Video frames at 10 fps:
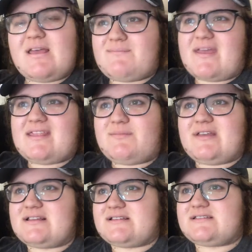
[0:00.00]
like, mainly
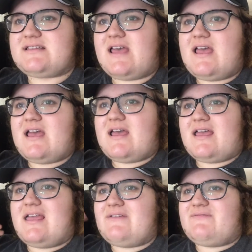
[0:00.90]
because
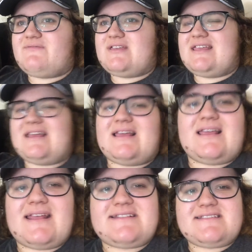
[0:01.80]

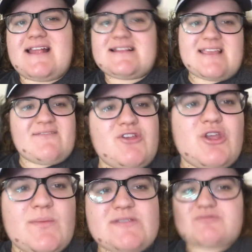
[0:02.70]
it's not safe for
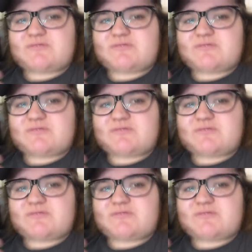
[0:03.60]
humans,